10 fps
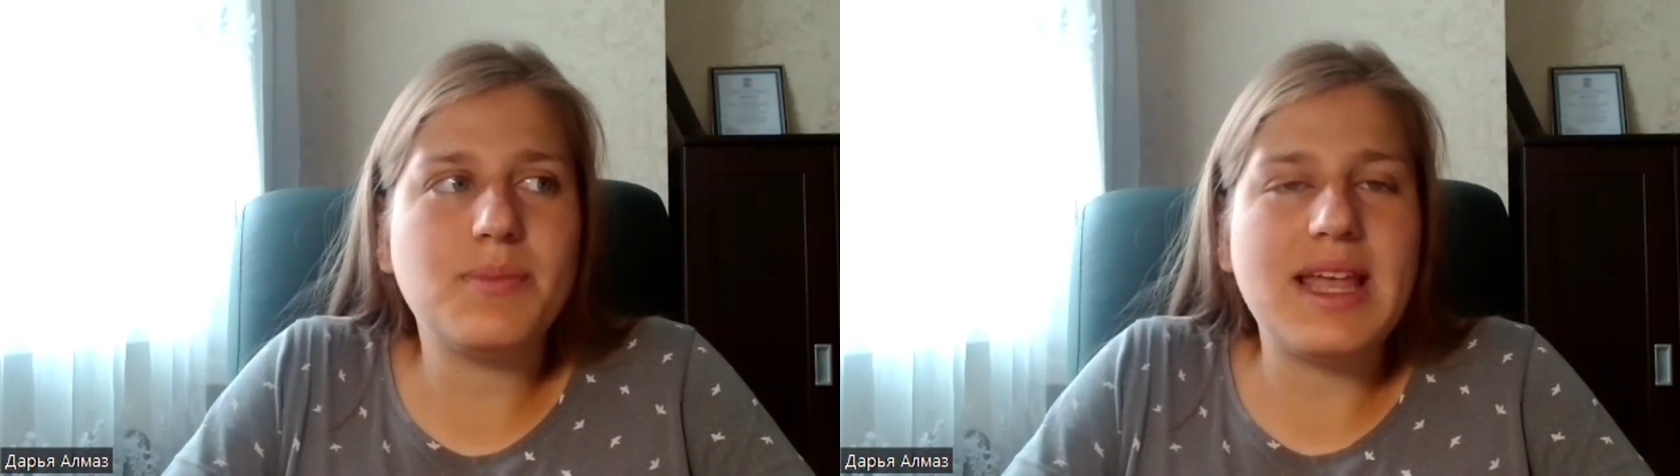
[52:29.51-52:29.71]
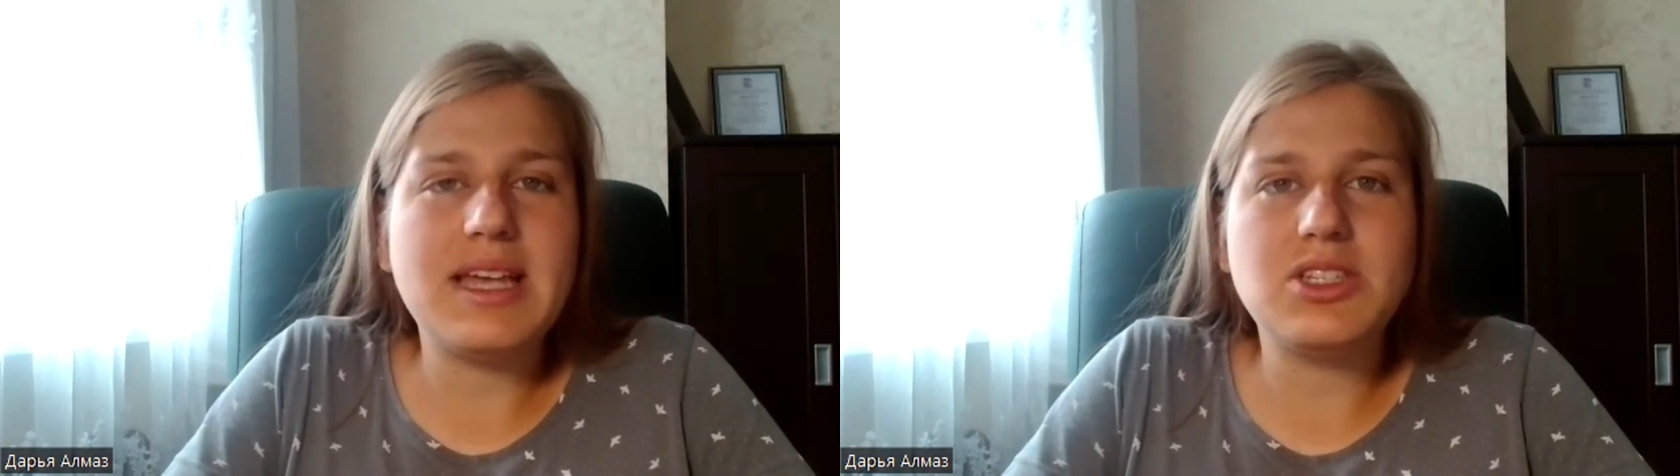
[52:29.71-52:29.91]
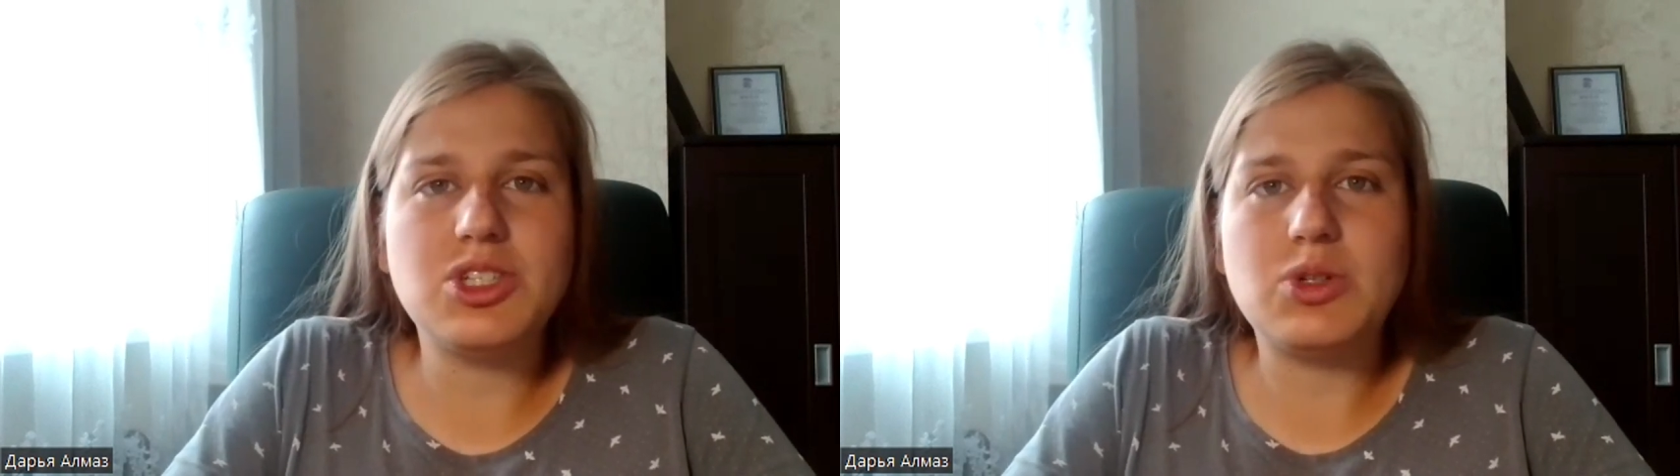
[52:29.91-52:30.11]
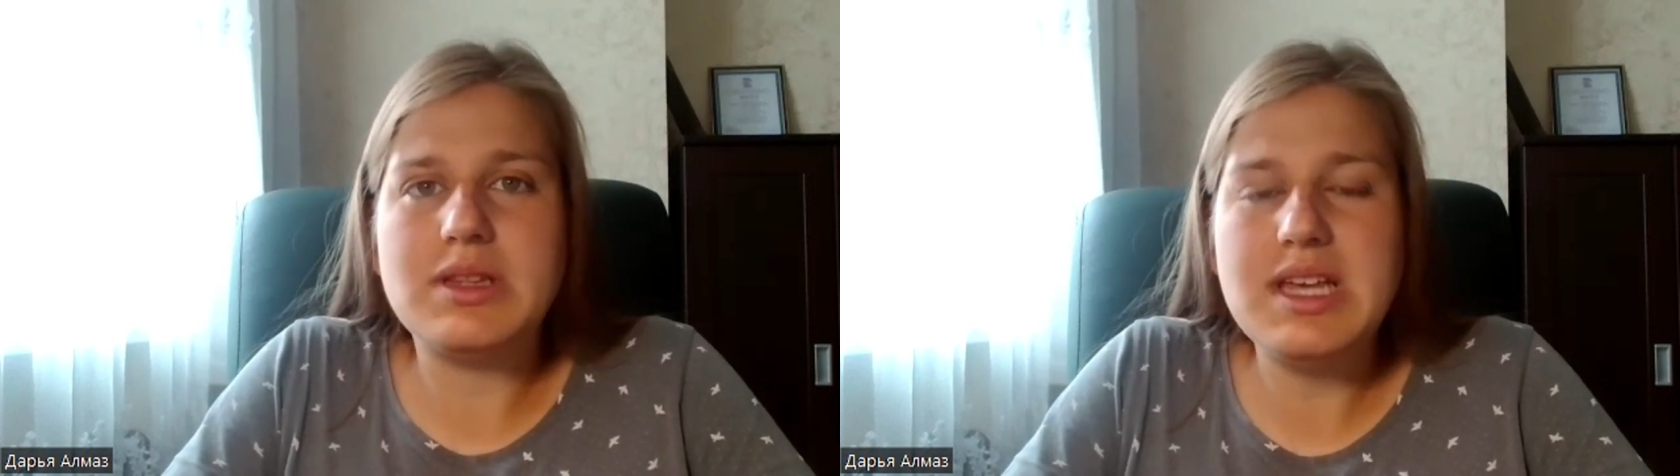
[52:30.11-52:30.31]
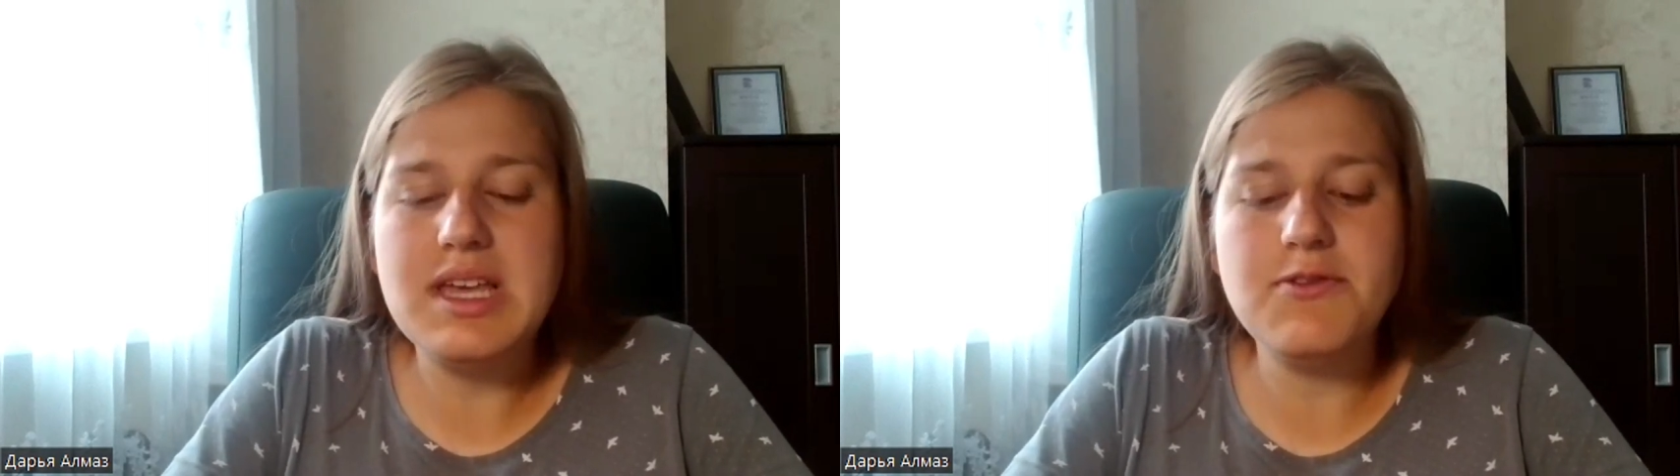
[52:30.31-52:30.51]
place to
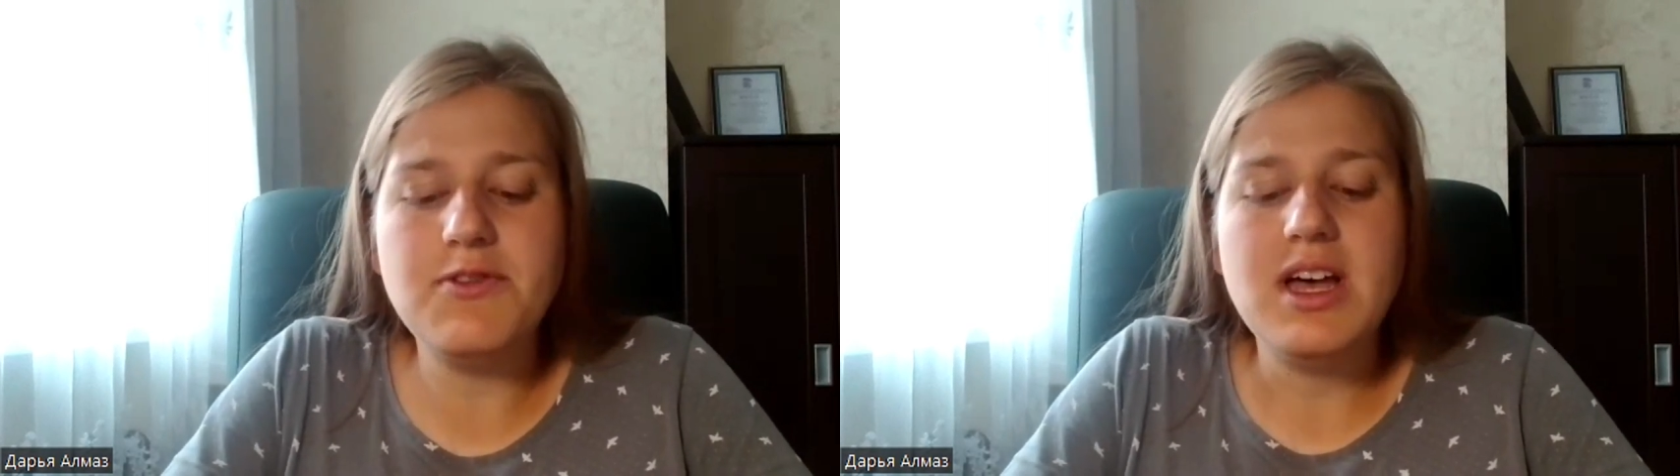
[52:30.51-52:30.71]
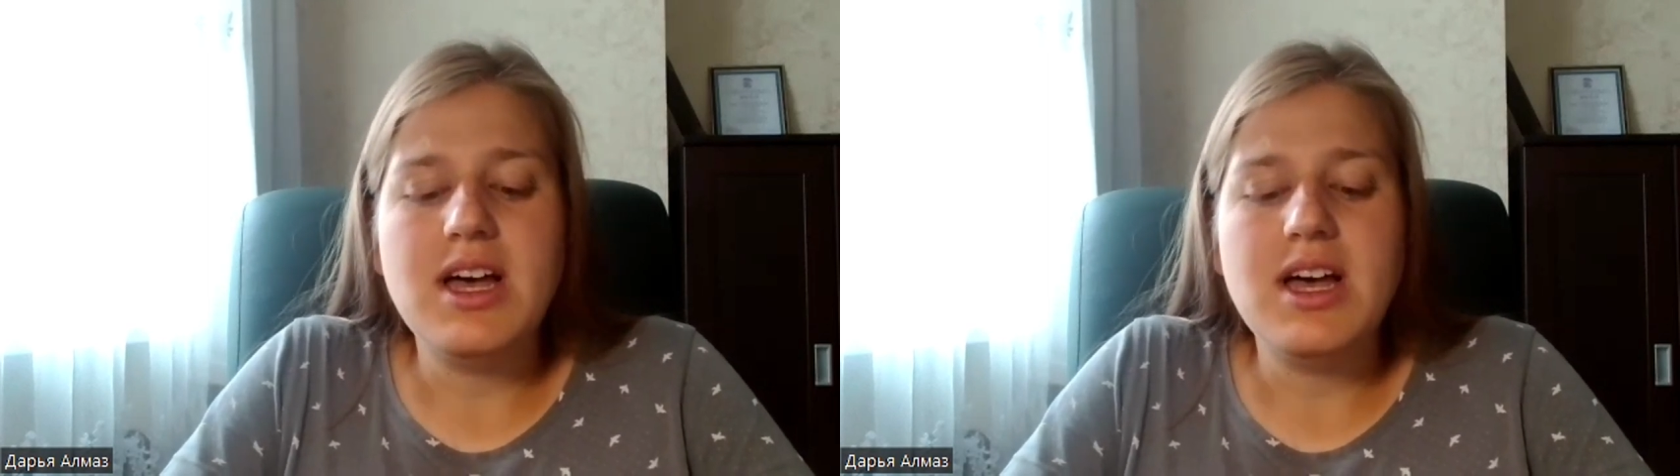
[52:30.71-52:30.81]
live,